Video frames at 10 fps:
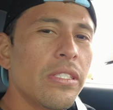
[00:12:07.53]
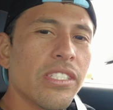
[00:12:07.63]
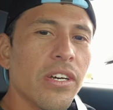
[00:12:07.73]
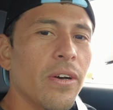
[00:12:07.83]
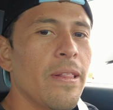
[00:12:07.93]

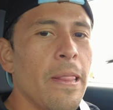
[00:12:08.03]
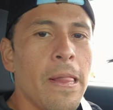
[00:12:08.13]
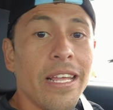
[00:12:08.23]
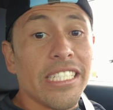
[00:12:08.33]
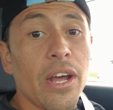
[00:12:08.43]
So
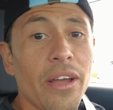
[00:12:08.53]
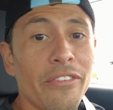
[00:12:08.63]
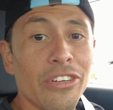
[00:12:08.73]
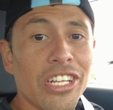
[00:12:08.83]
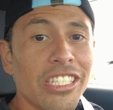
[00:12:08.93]
that's how I
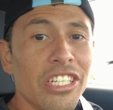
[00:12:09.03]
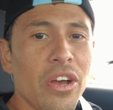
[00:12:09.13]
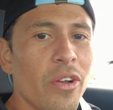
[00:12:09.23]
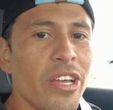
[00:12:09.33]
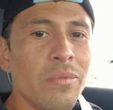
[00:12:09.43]
first got to
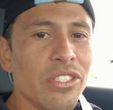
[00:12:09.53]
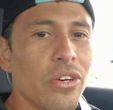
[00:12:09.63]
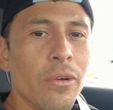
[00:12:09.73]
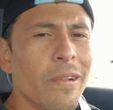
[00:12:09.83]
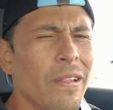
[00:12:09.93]
know him.
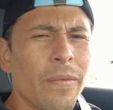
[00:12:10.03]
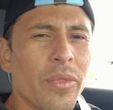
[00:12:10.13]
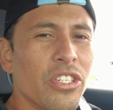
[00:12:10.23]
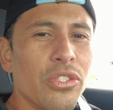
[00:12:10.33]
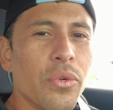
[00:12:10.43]
So
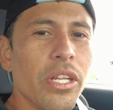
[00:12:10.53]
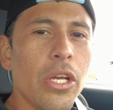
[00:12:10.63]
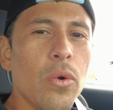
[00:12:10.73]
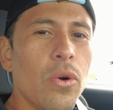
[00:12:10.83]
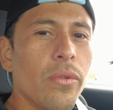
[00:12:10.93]
which is really
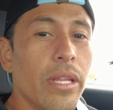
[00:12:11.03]
cool.